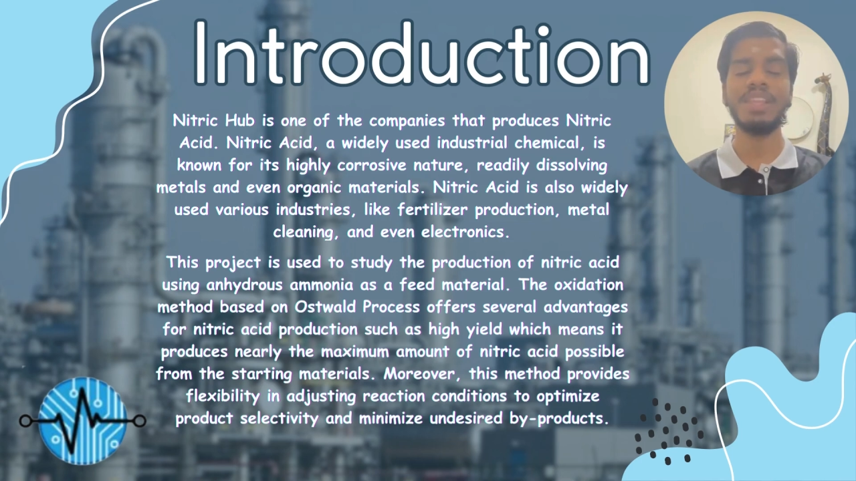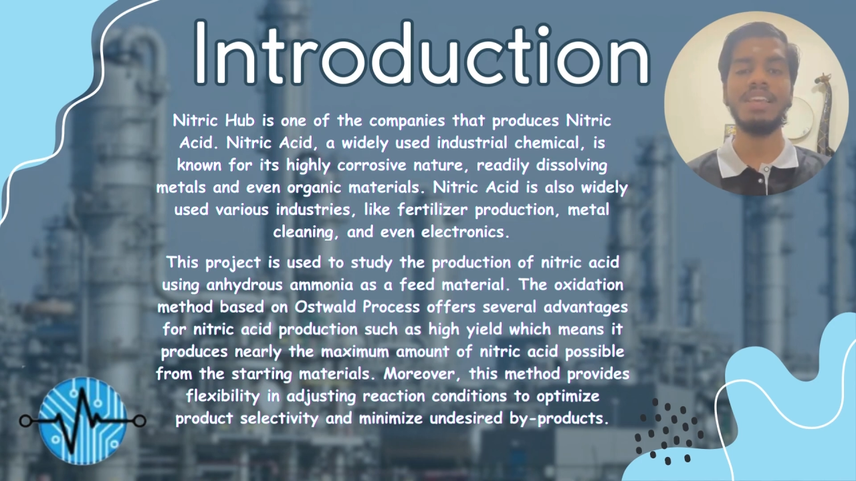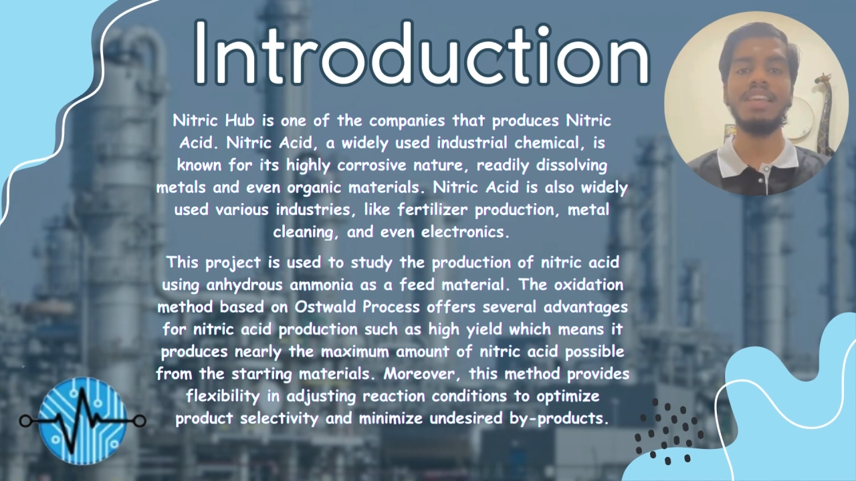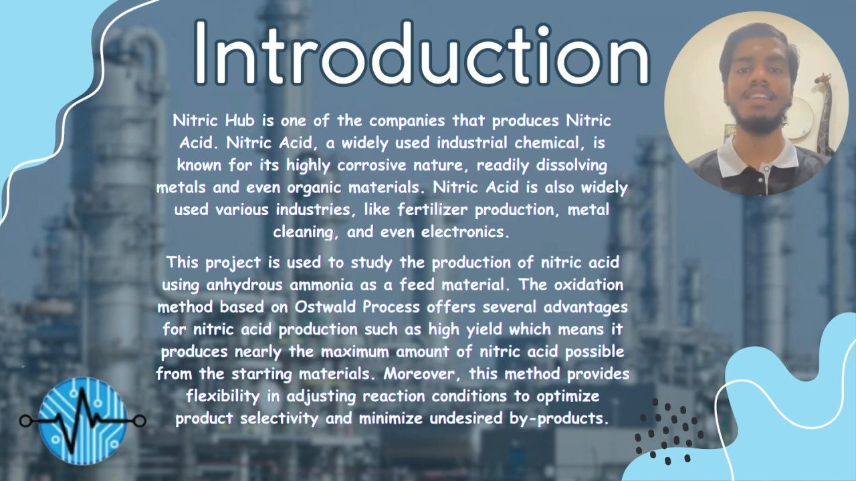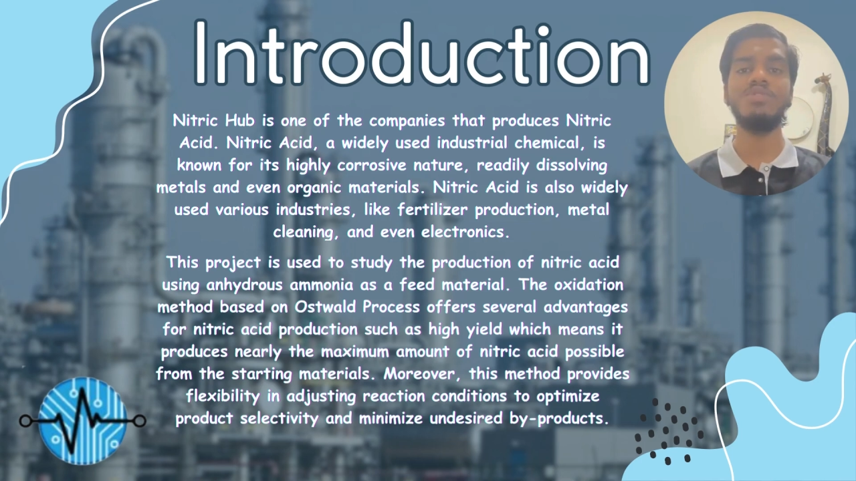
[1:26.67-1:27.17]

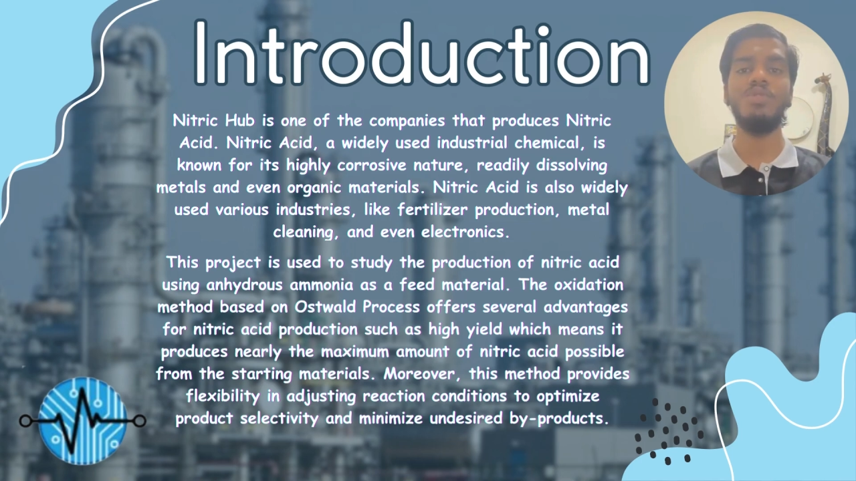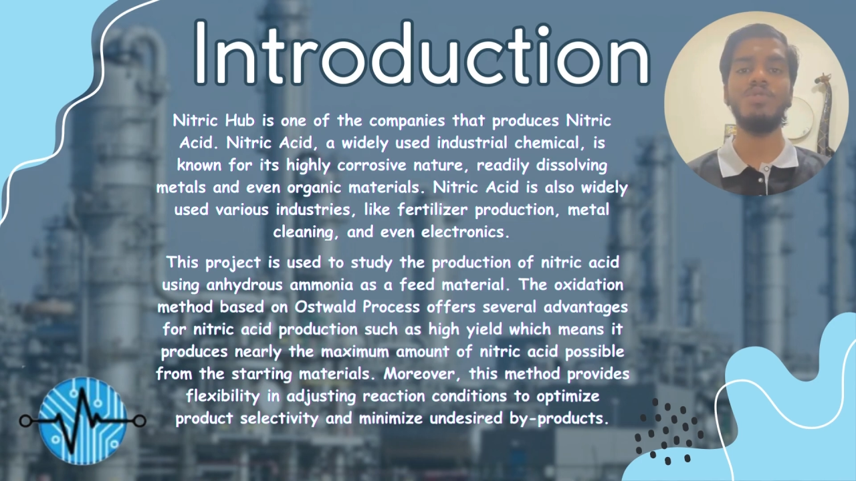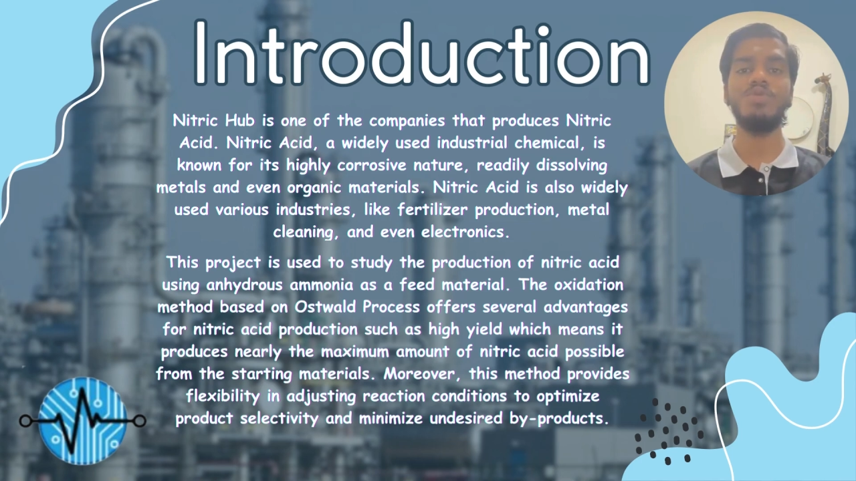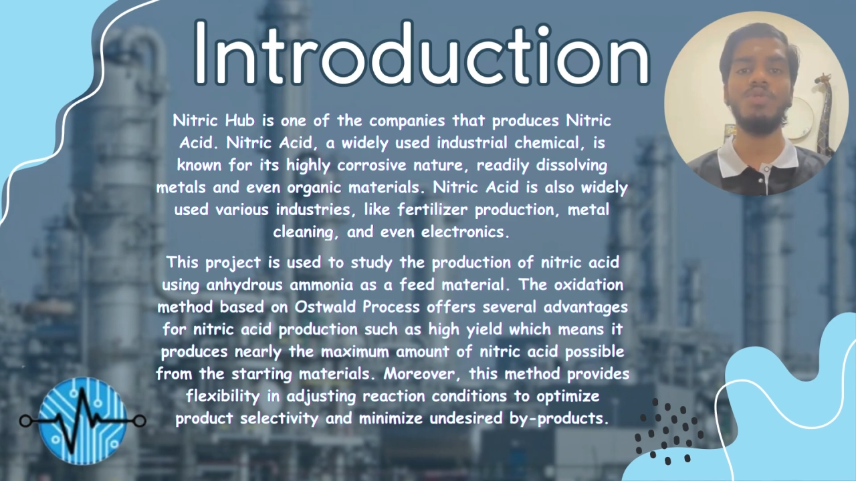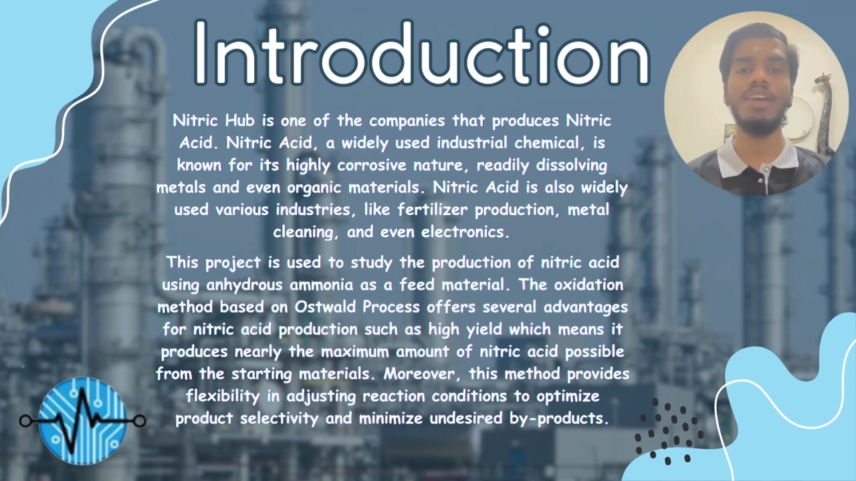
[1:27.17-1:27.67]
it is
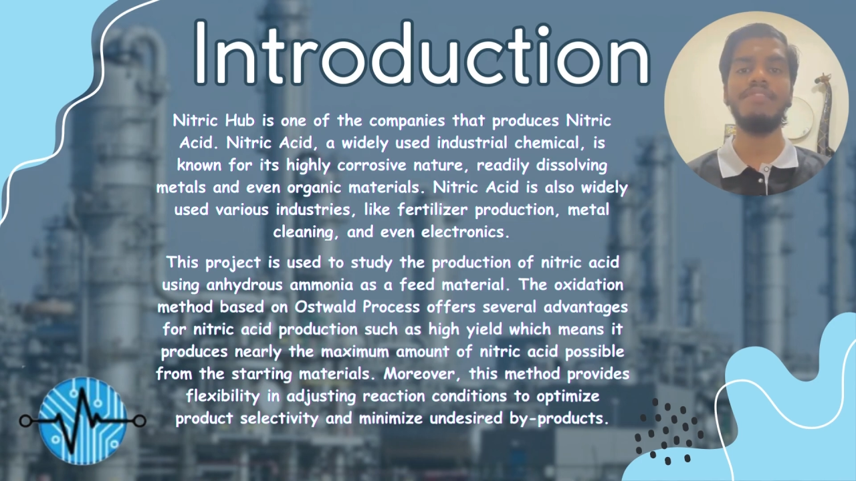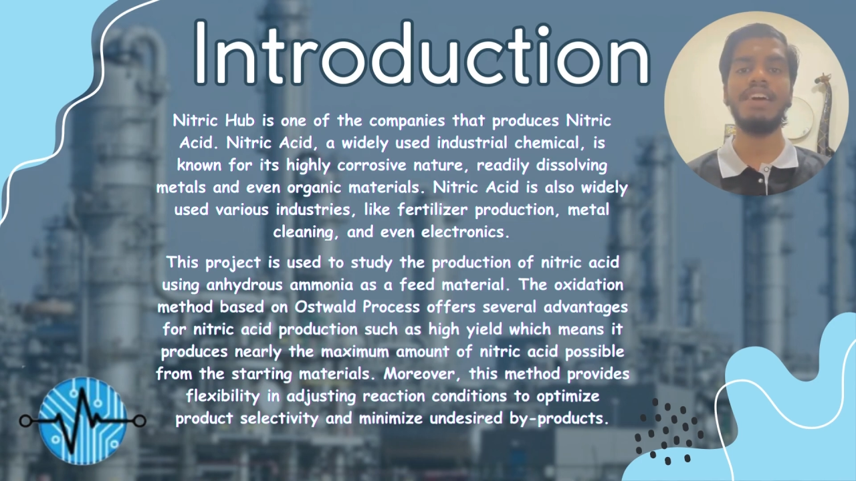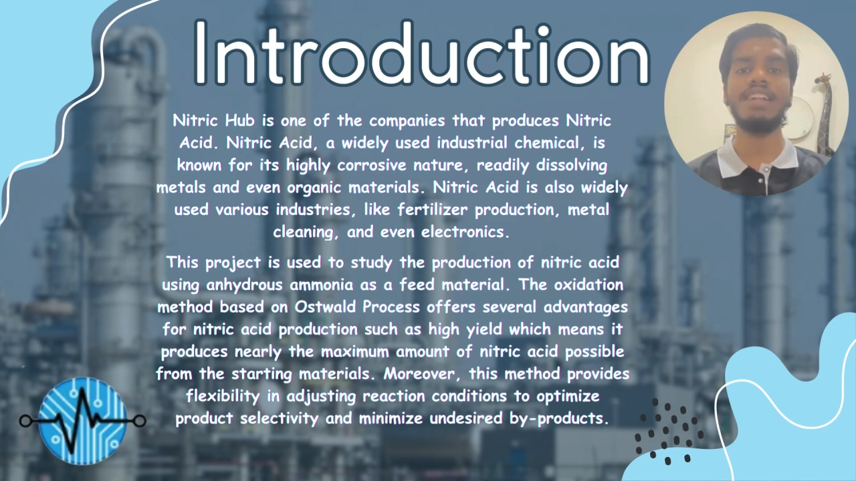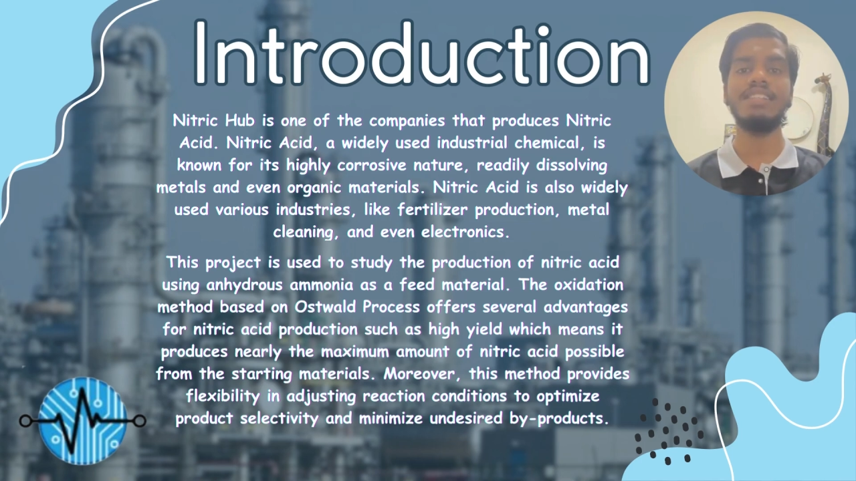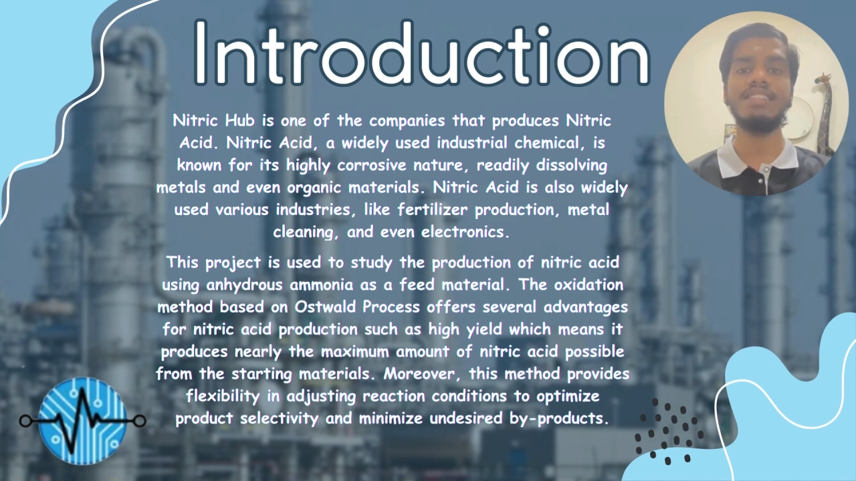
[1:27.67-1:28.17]
also
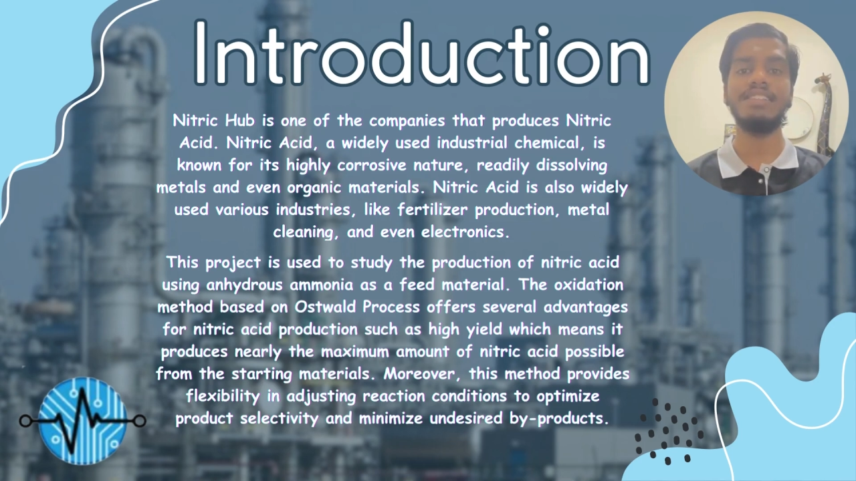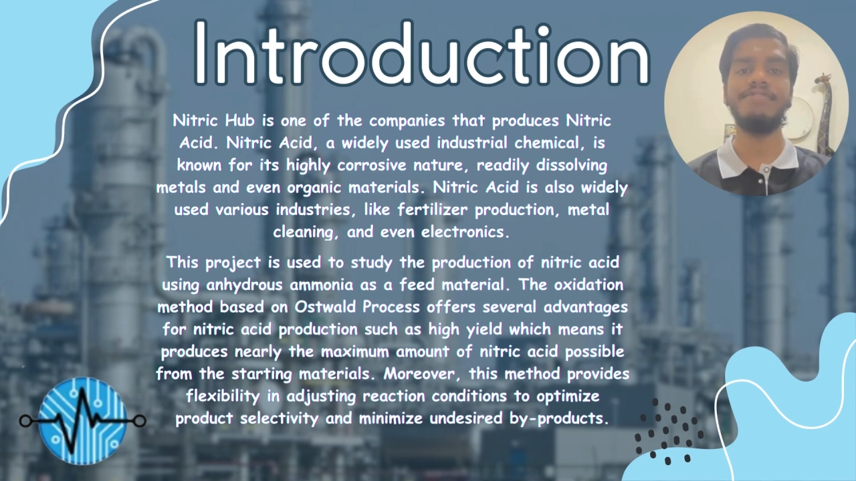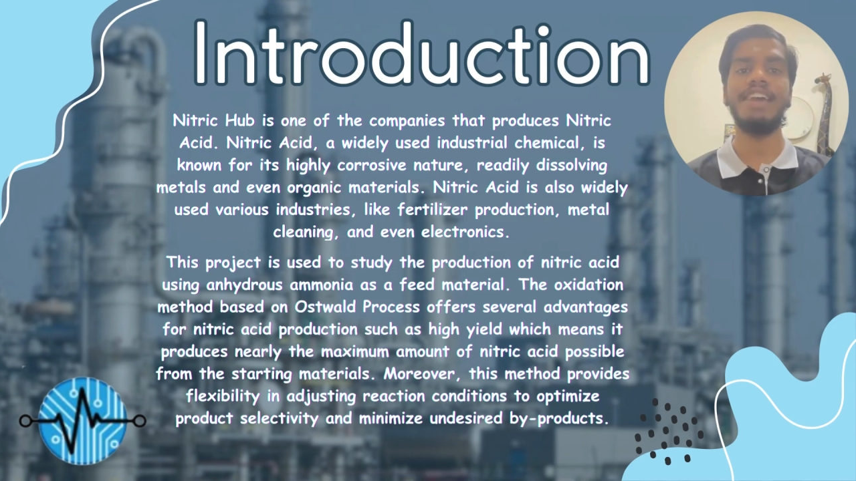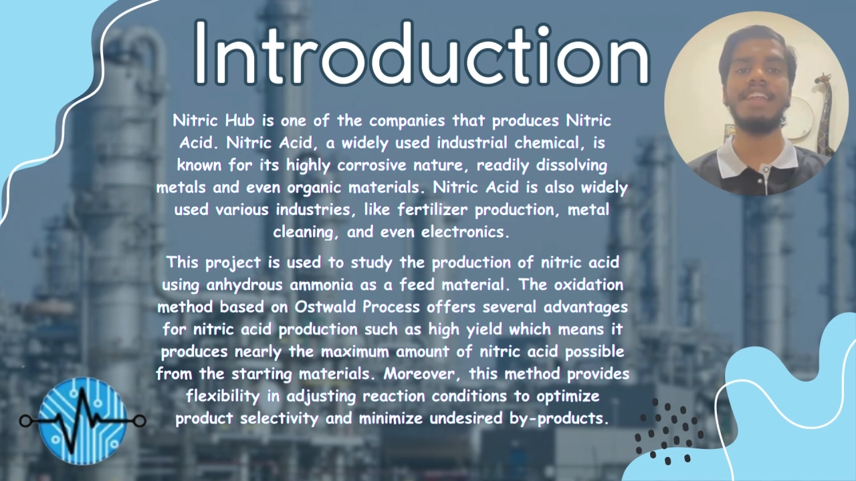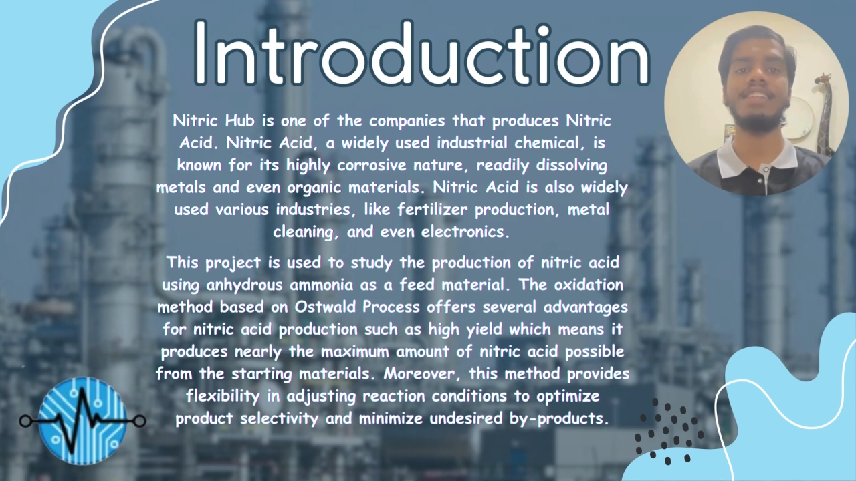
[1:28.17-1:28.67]
advantages in
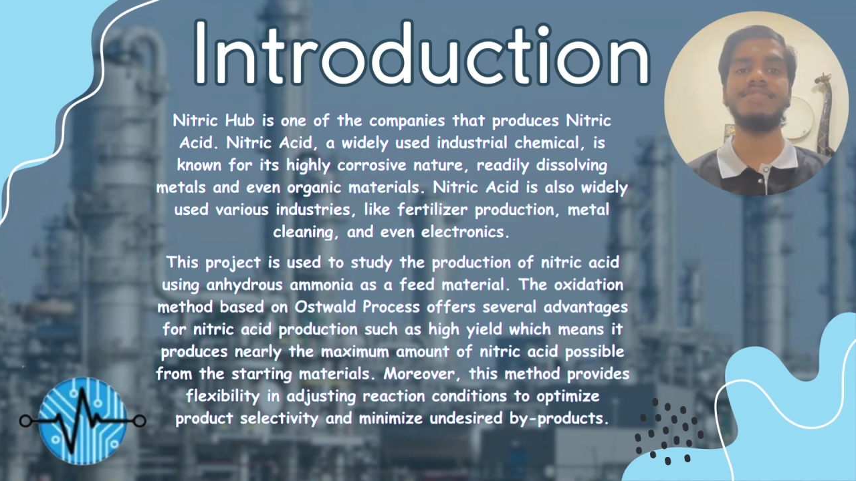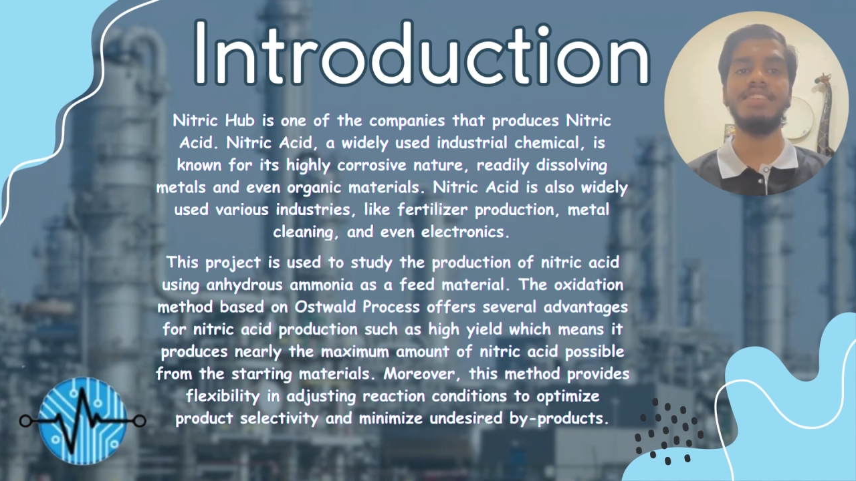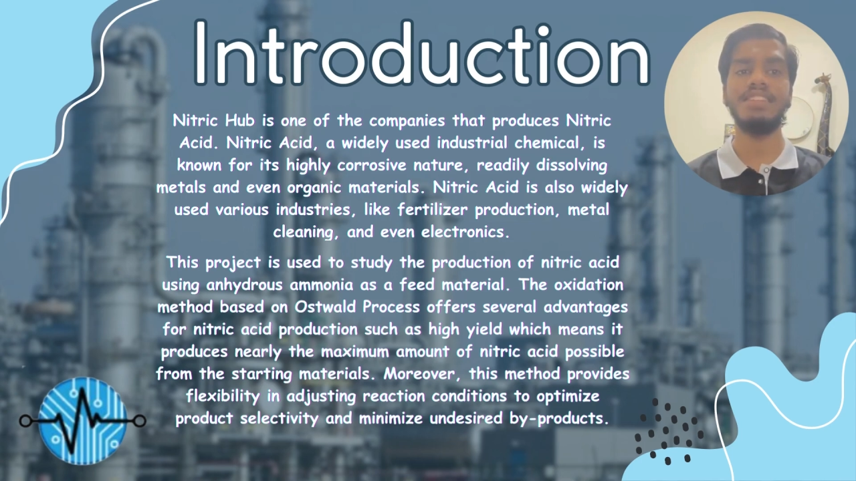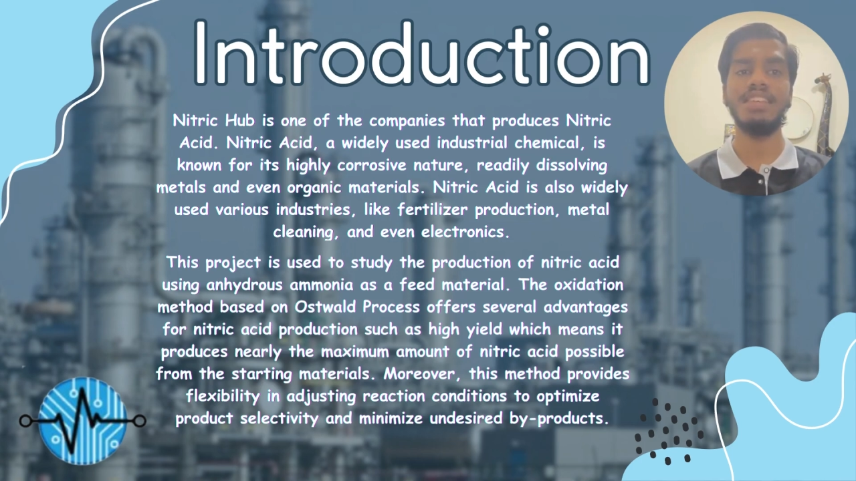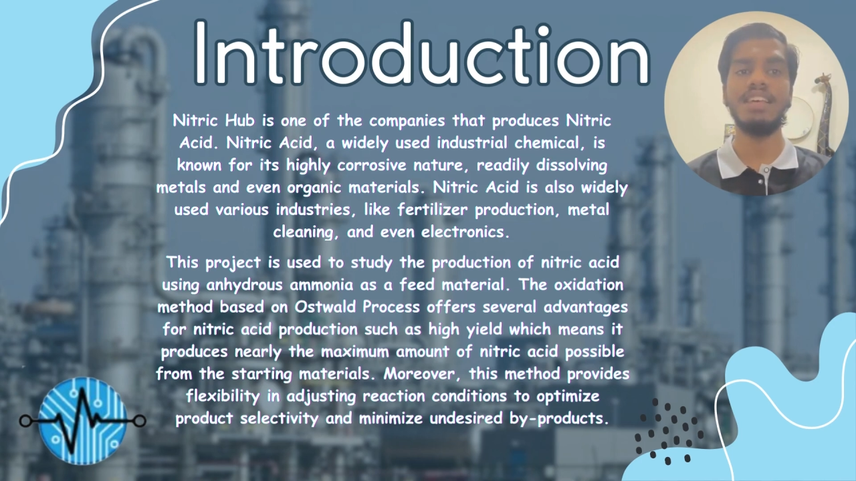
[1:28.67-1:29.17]
various
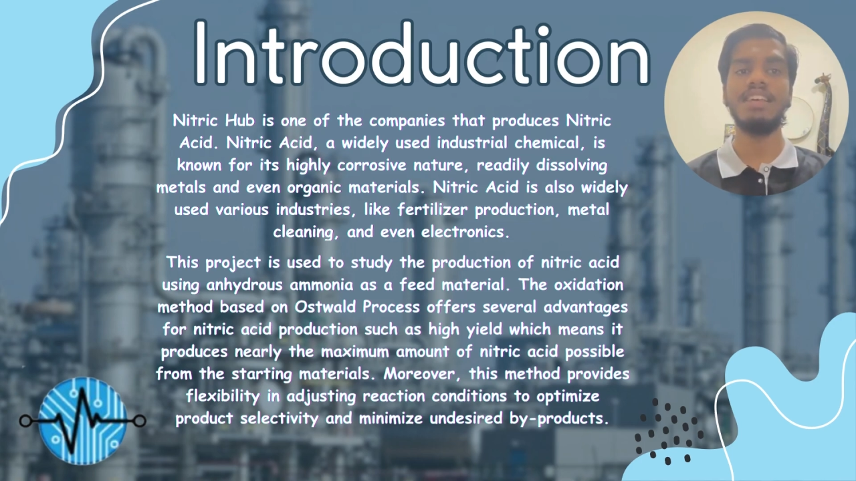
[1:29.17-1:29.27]
fields